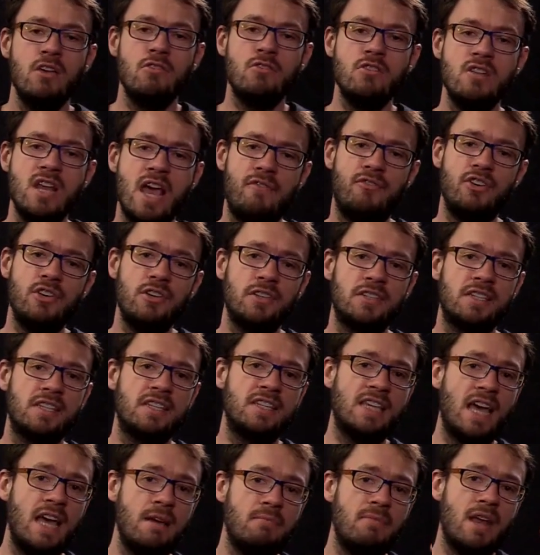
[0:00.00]
You never use the
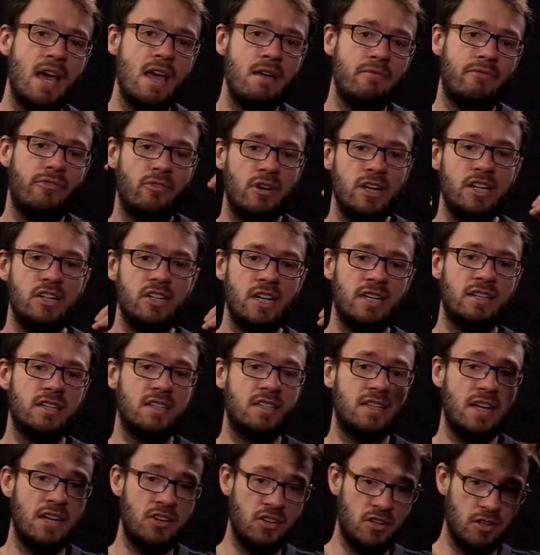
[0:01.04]
same name for each
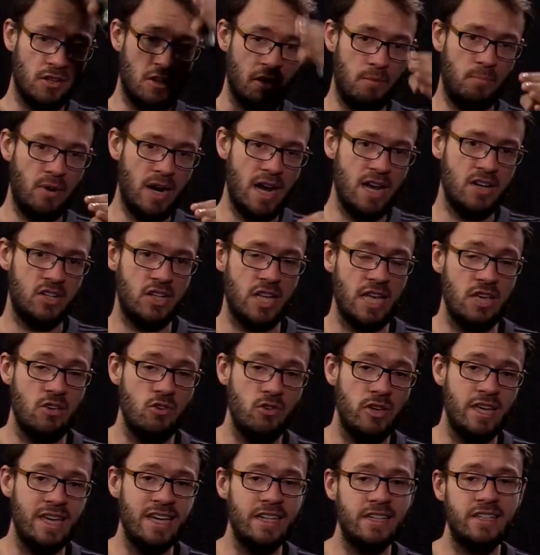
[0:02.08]
existential on a branch that
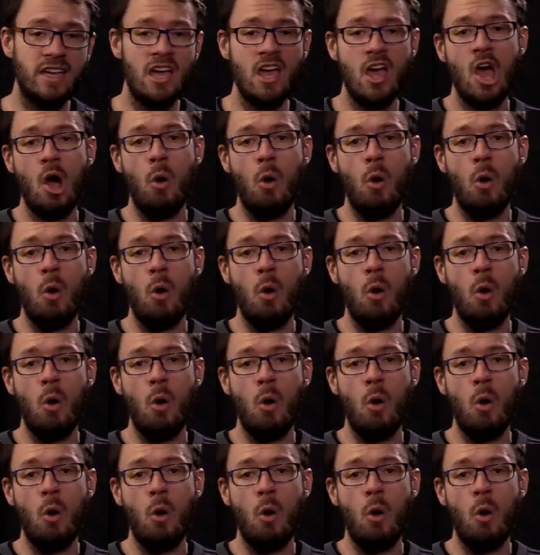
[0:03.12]
you hit.